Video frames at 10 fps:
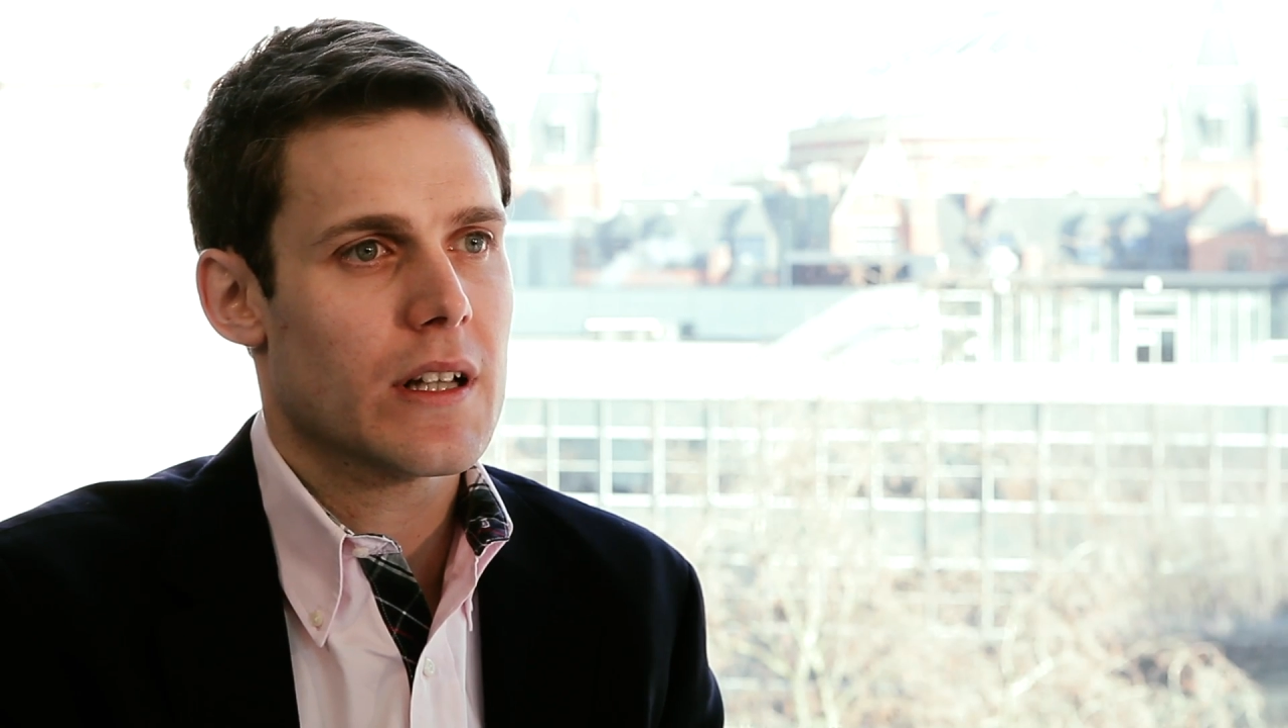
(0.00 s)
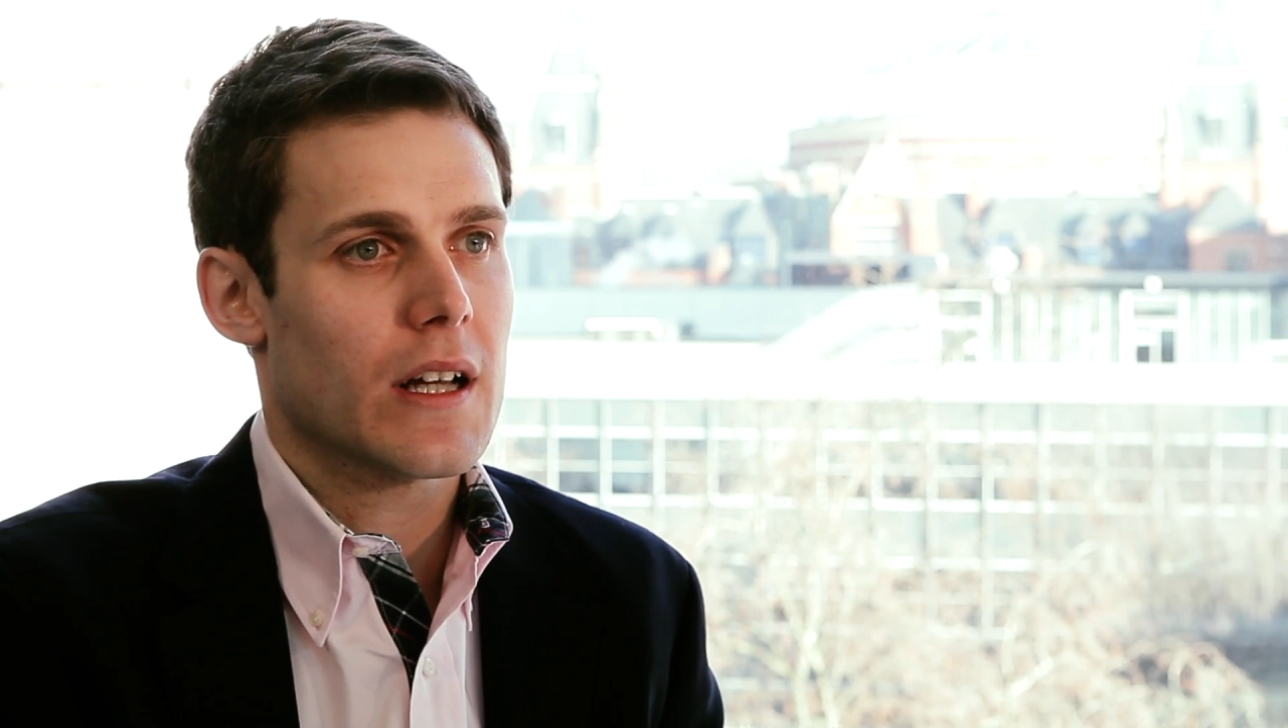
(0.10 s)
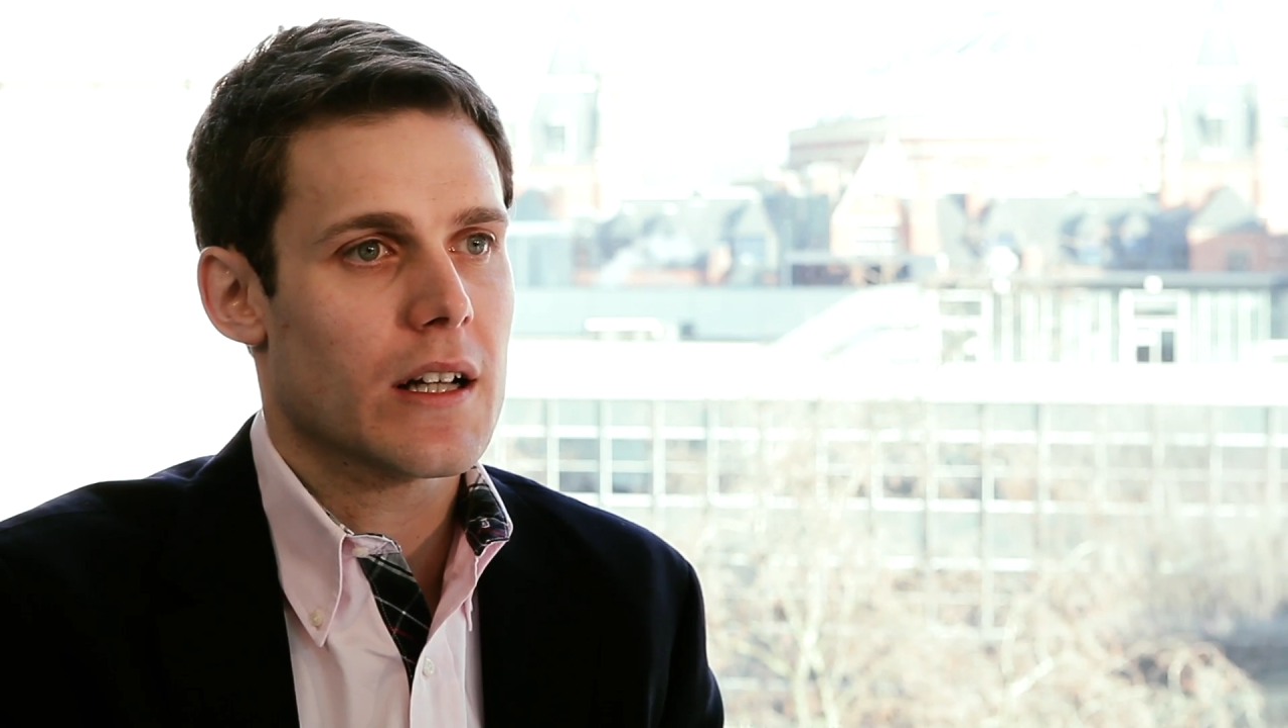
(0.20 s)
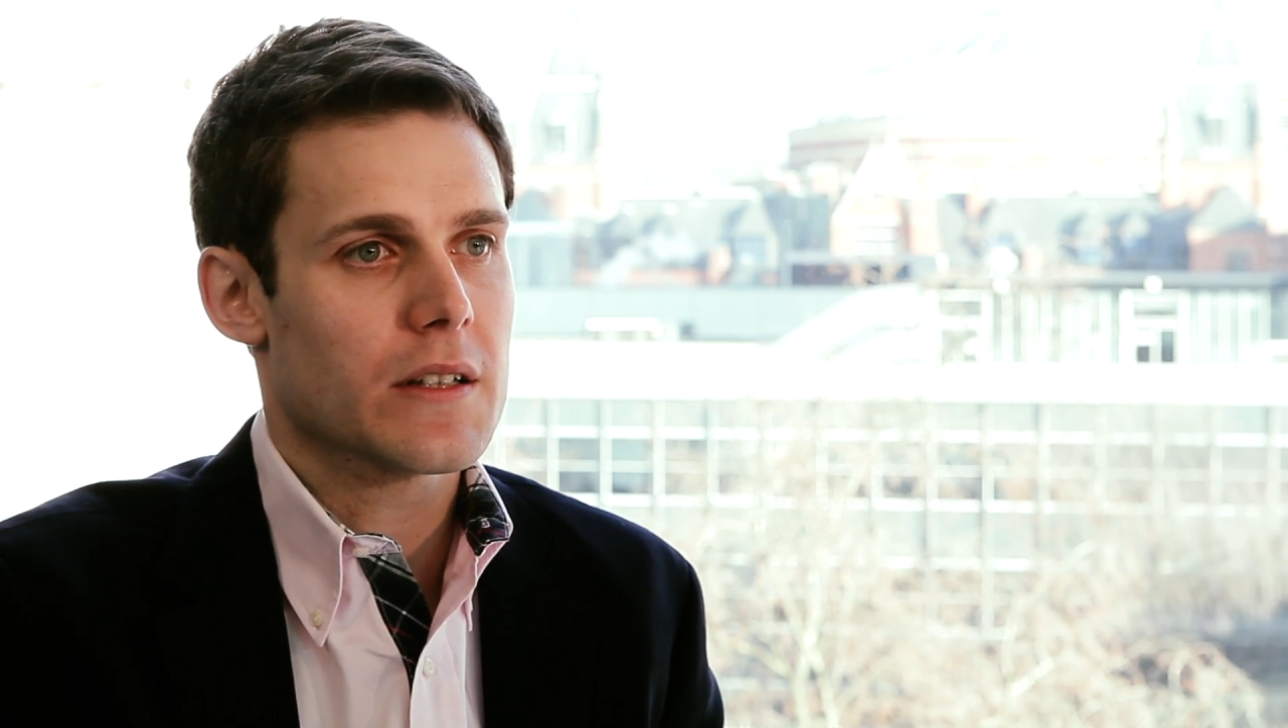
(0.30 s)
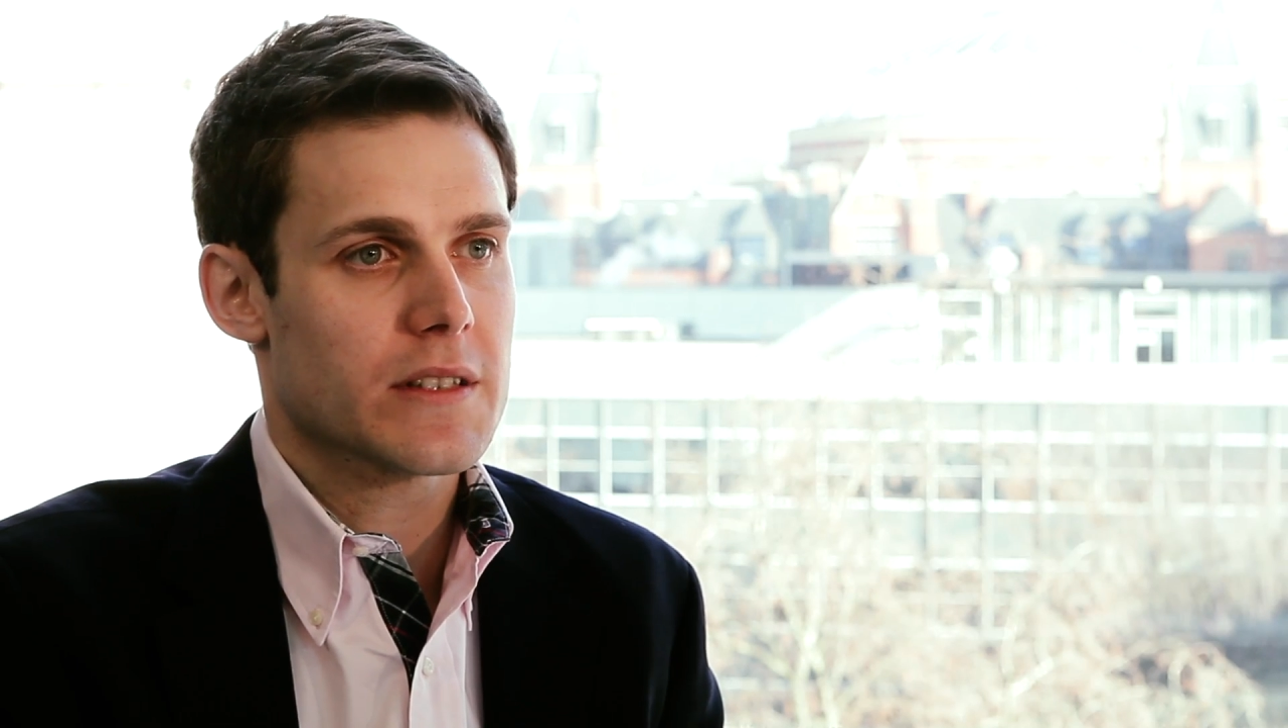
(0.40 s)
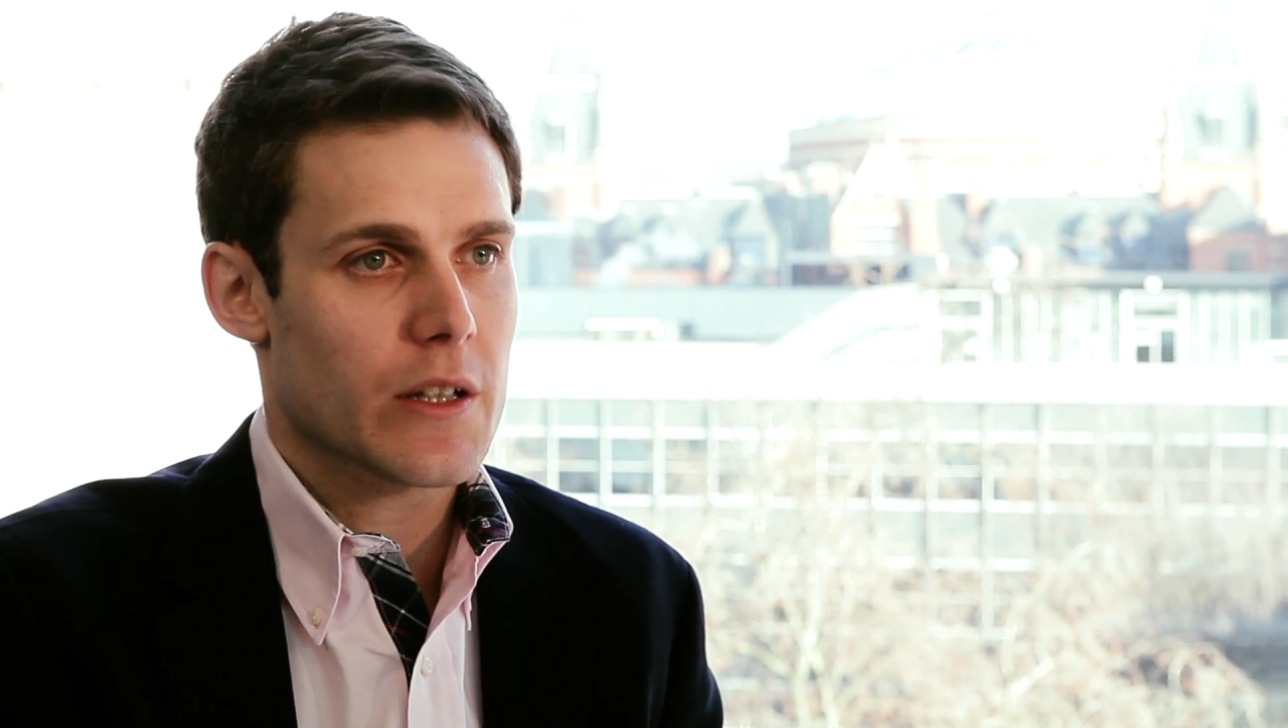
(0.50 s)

uh,